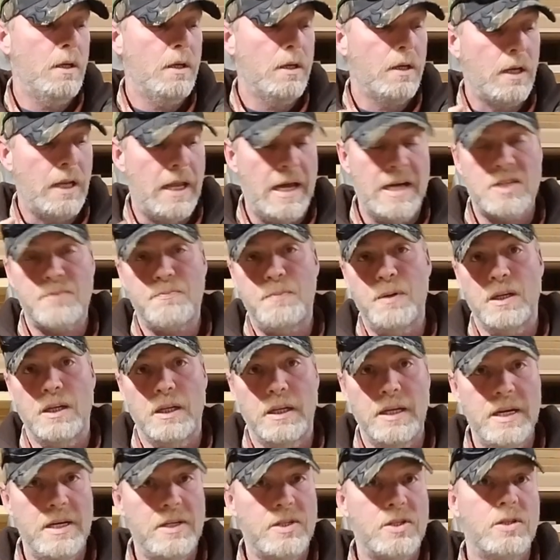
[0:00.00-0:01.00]
Last but
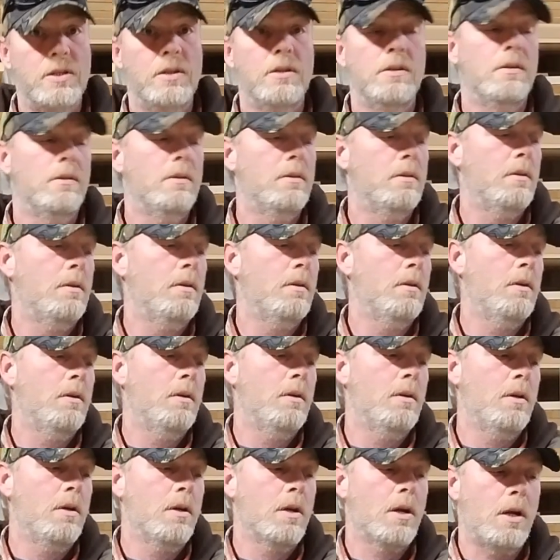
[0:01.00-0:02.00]
least,
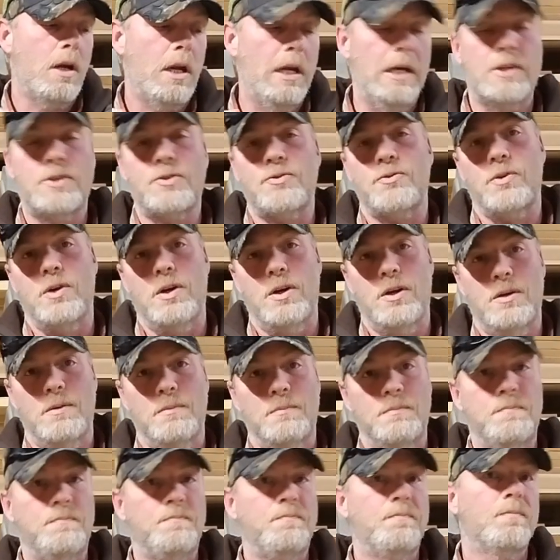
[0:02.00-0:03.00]
cholesterol
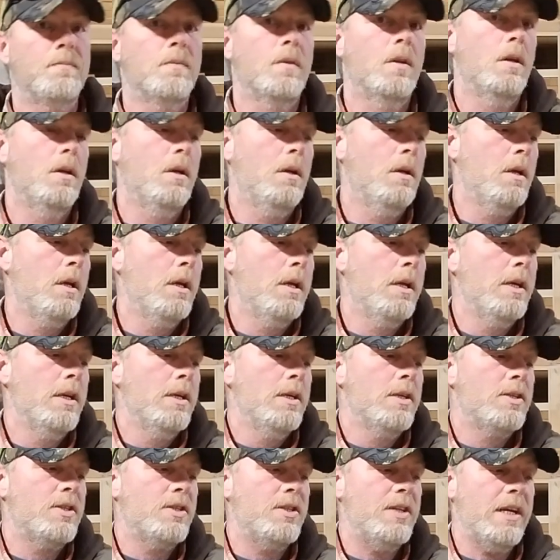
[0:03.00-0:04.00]

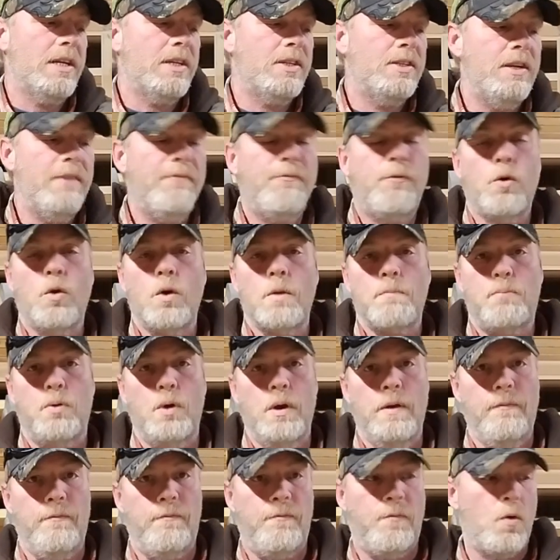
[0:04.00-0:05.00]

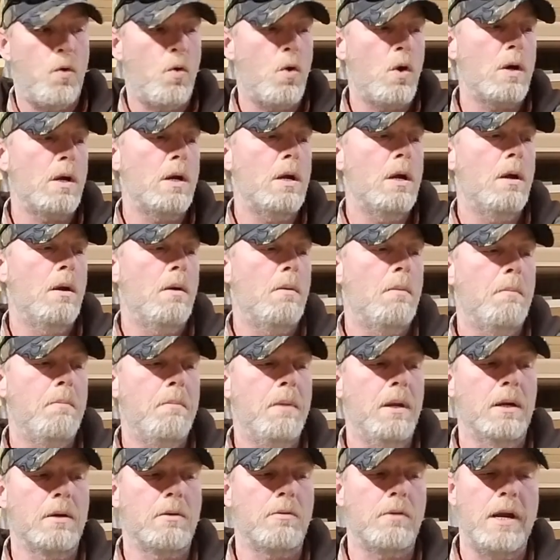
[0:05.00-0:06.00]
64.4
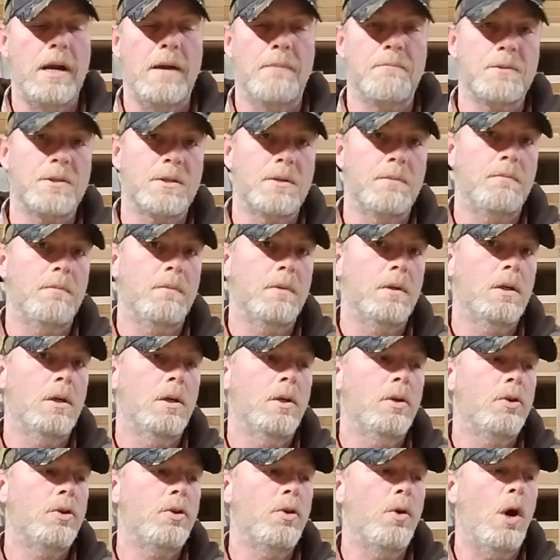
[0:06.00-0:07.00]
milligrams
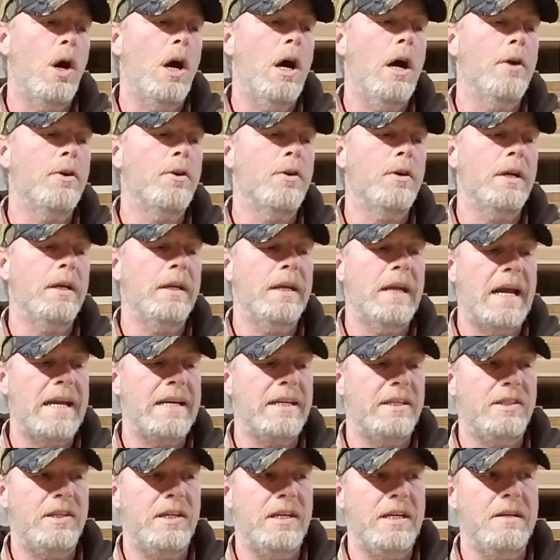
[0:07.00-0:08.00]
to
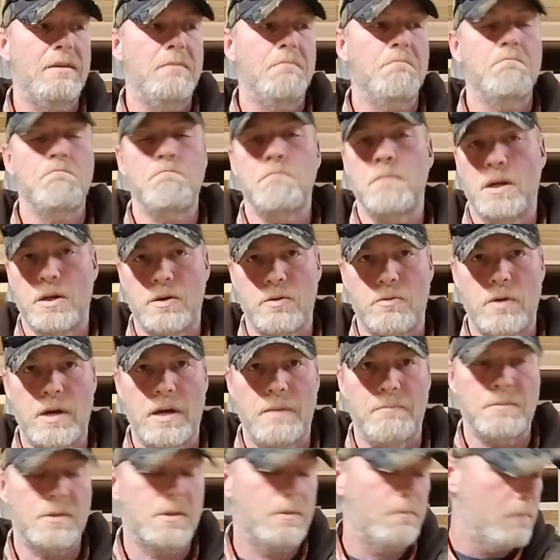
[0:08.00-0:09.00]
119
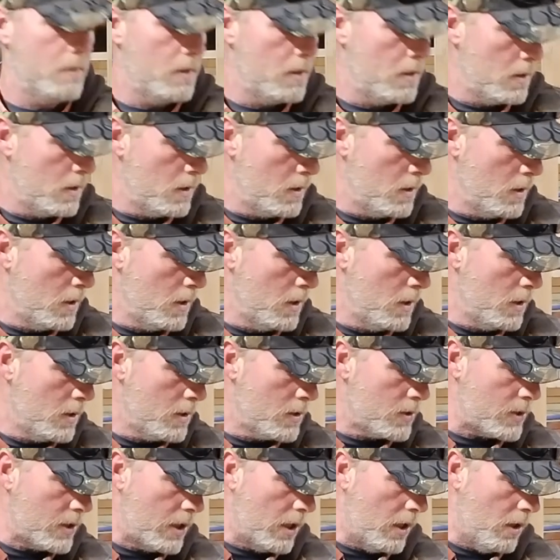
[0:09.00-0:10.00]
milligrams.
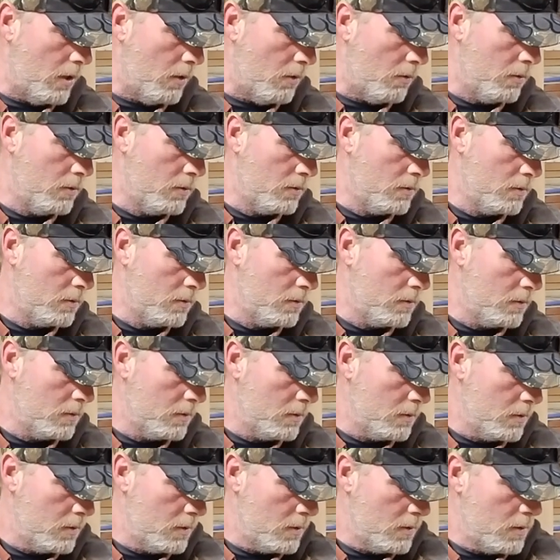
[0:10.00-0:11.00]
So
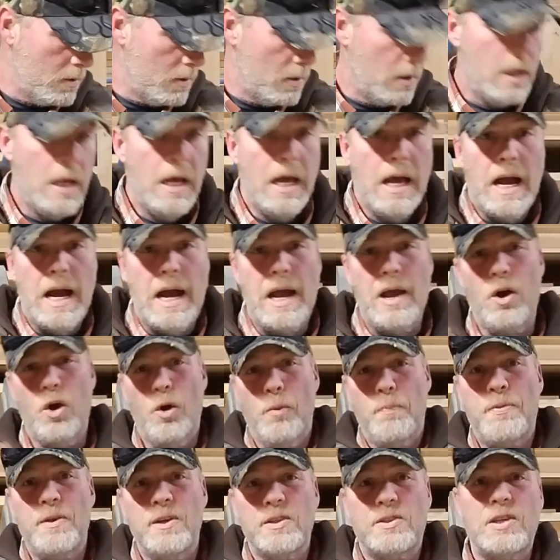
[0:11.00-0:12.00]
I
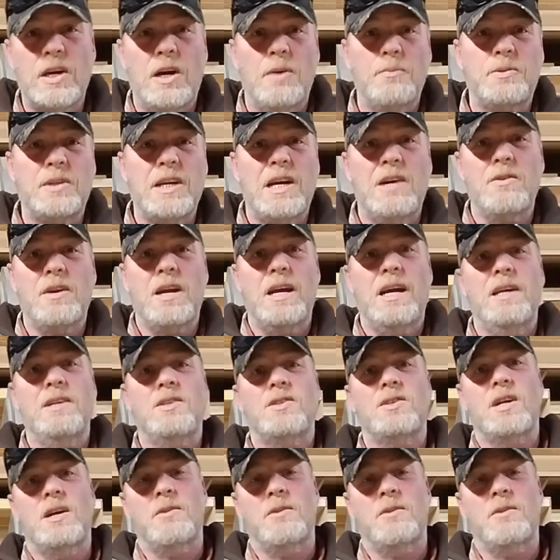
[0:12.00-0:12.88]
hope this helps out, guys.